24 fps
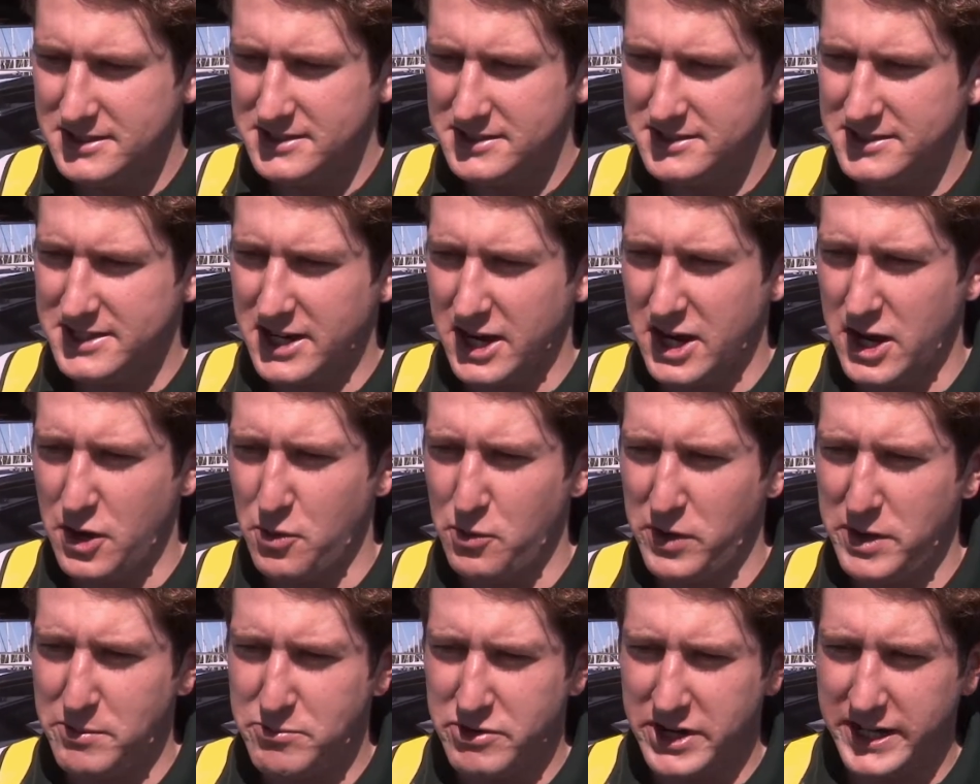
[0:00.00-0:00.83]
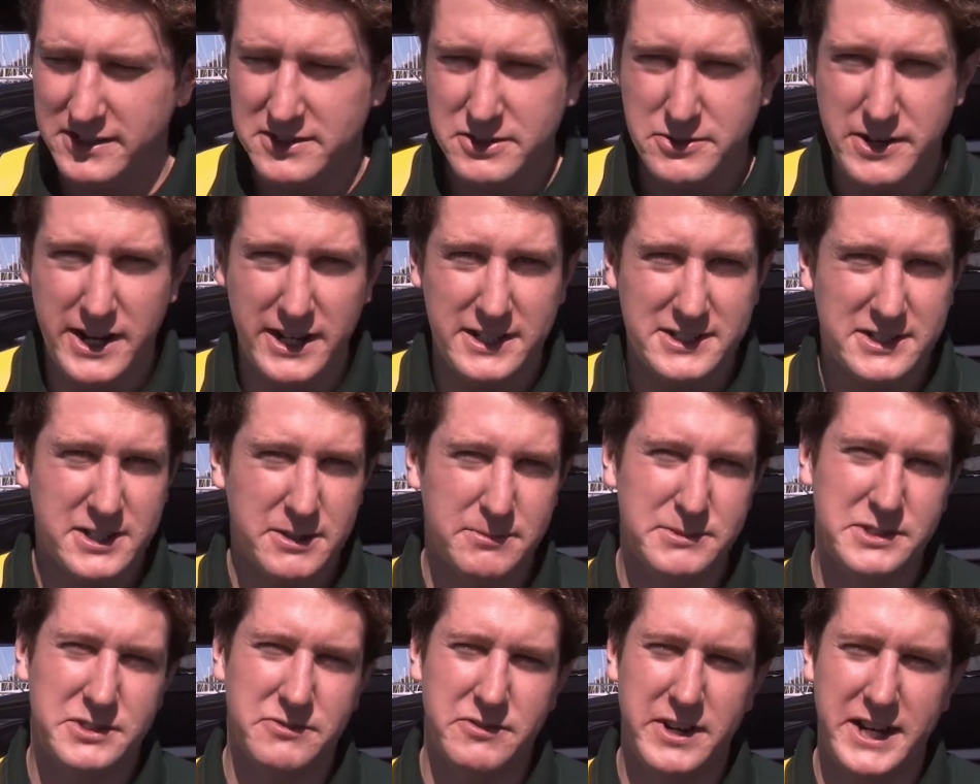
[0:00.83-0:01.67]
So we bring to Alex
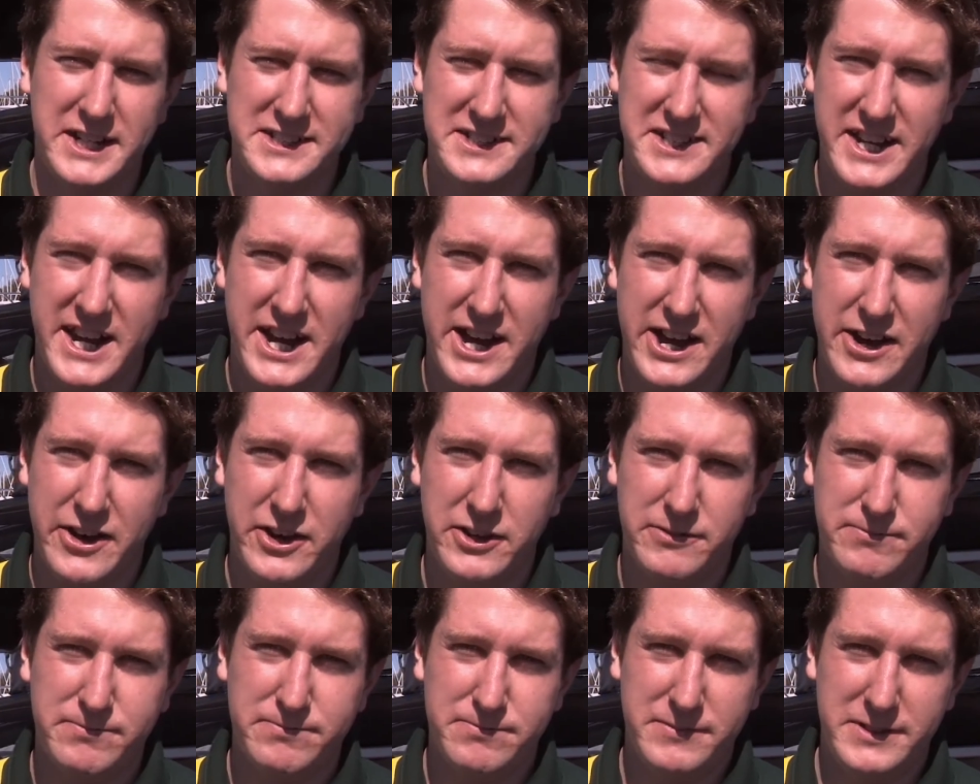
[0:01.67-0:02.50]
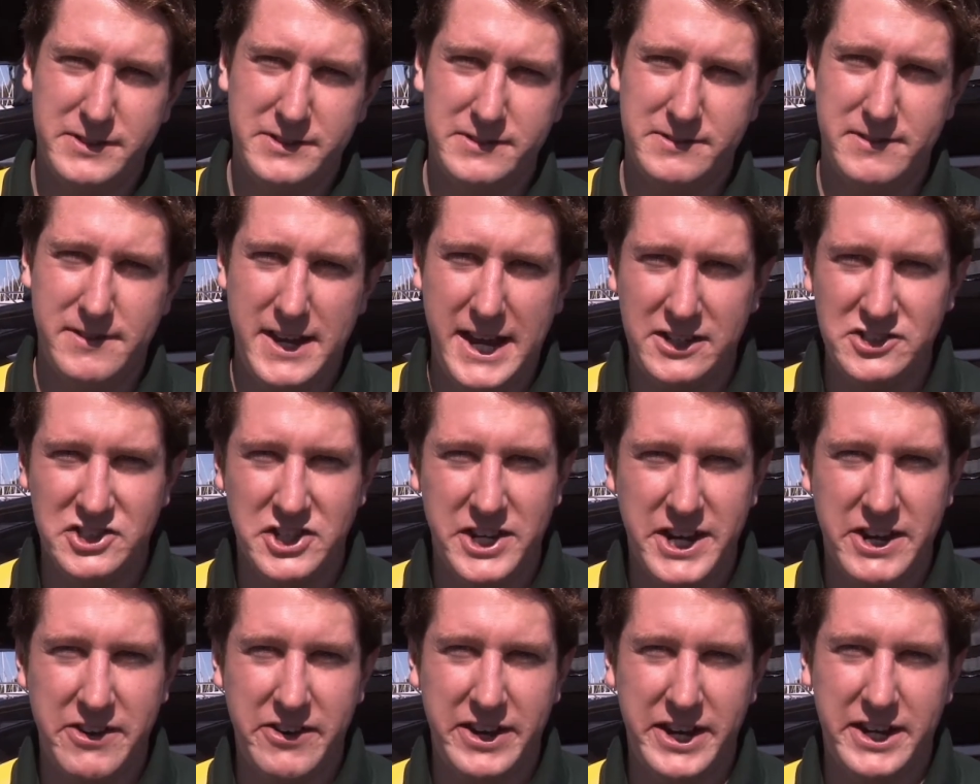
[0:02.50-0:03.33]
Thompson Racing our
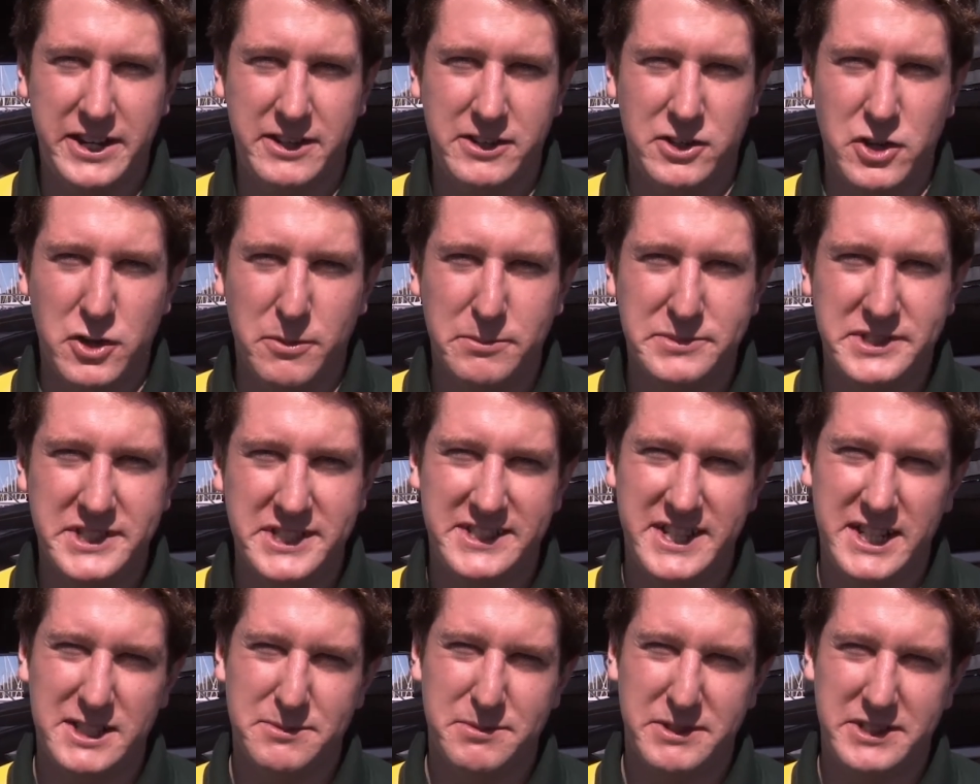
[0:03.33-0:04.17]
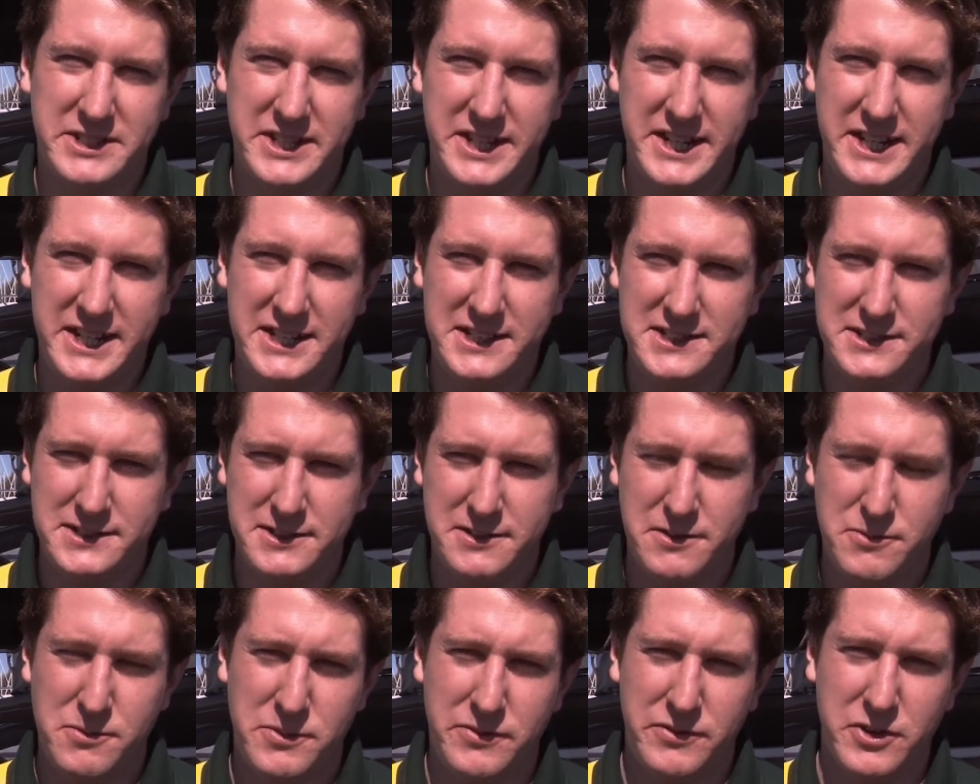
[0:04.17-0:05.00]
engineering and composites
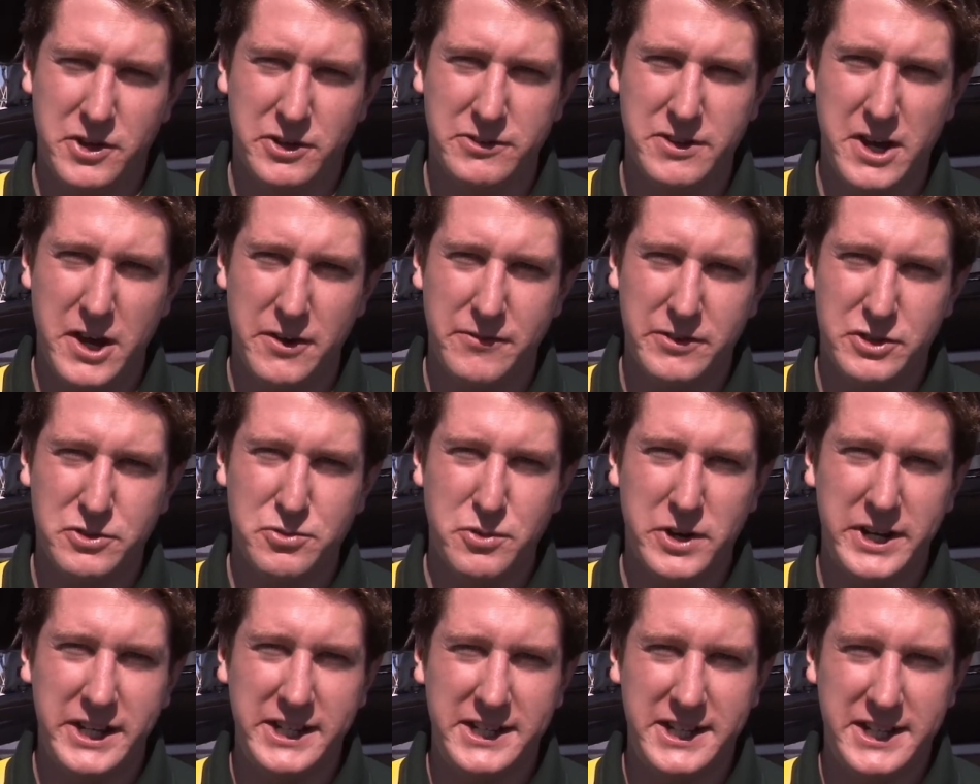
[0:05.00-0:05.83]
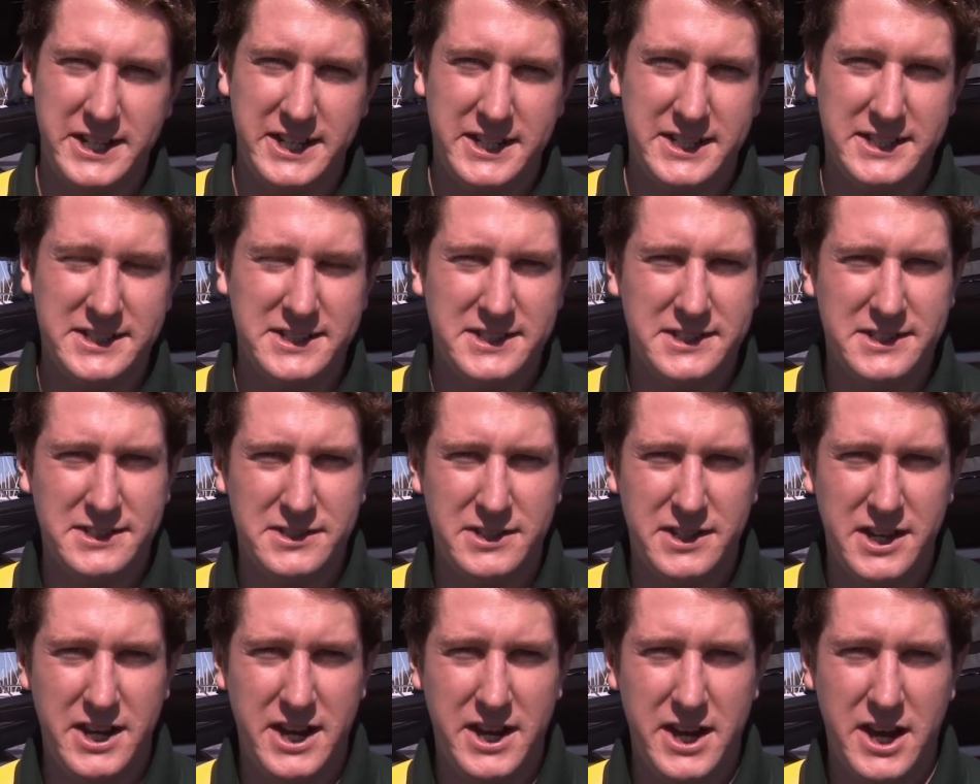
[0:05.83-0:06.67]
expertise. We've got over 20 years
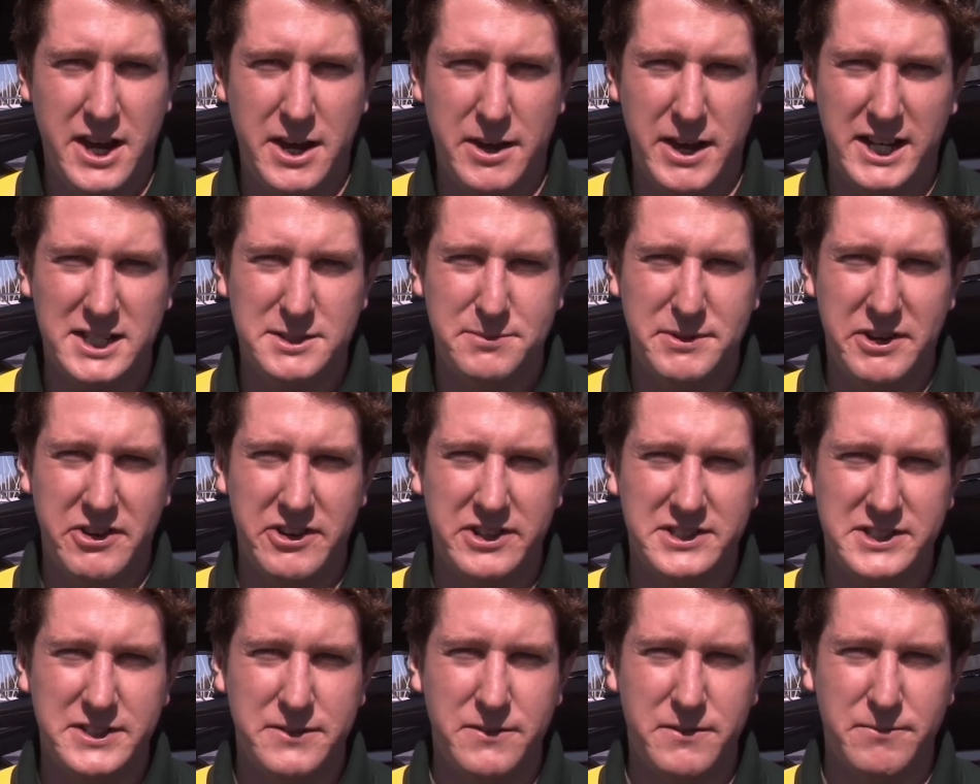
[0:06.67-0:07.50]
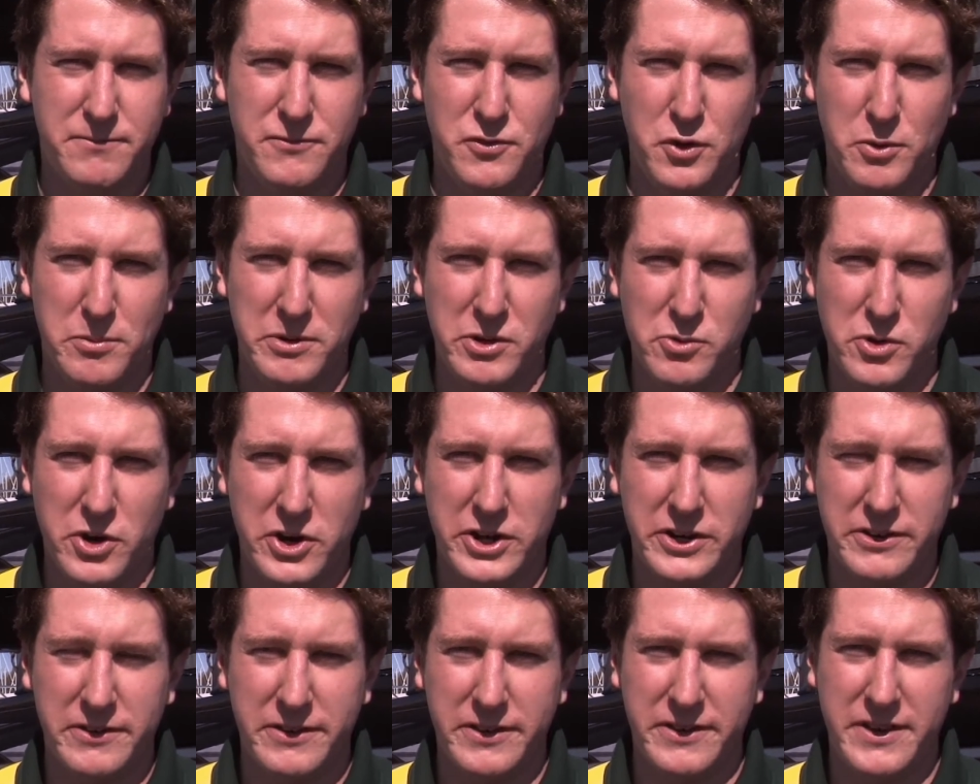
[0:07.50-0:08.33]
experience in Formula
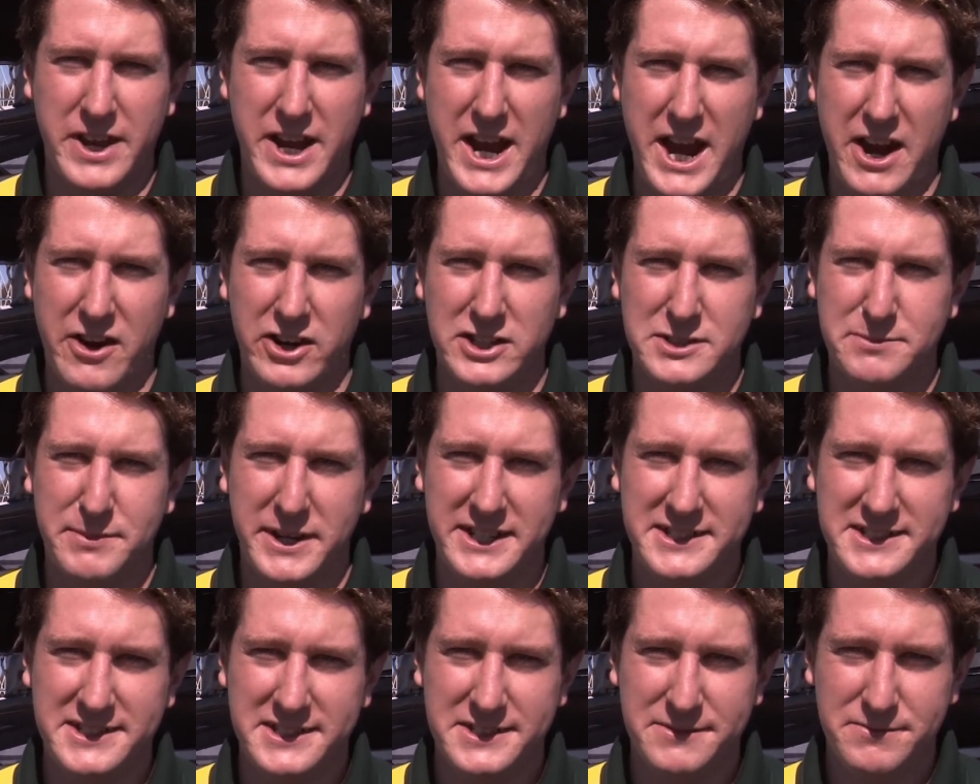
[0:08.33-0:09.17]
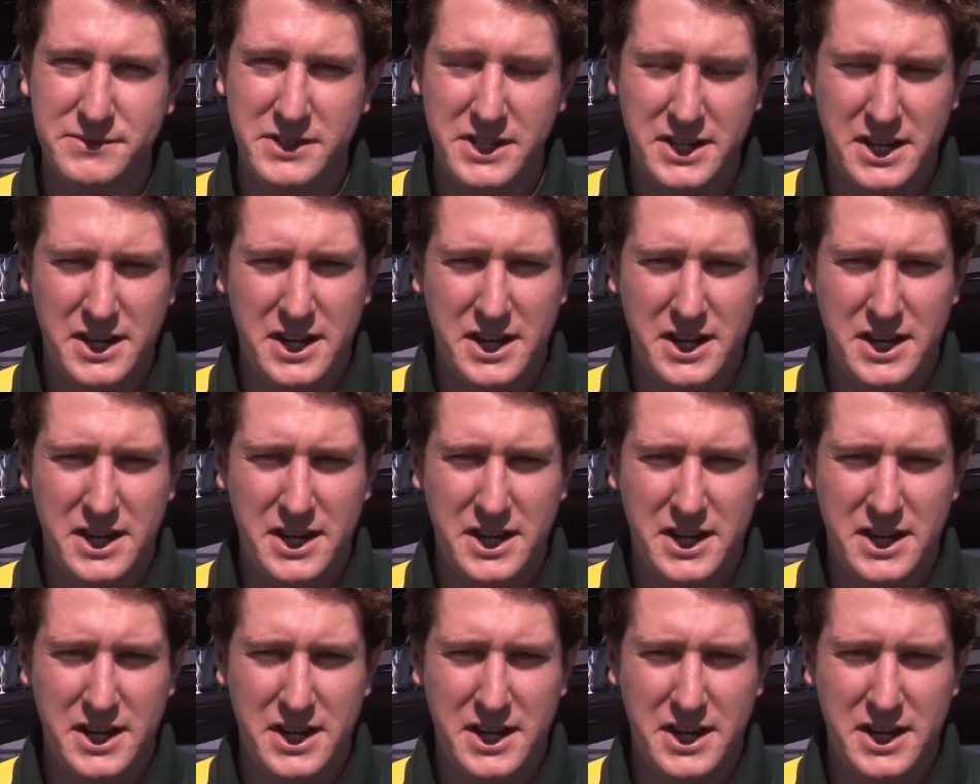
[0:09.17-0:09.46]
One and aerospace.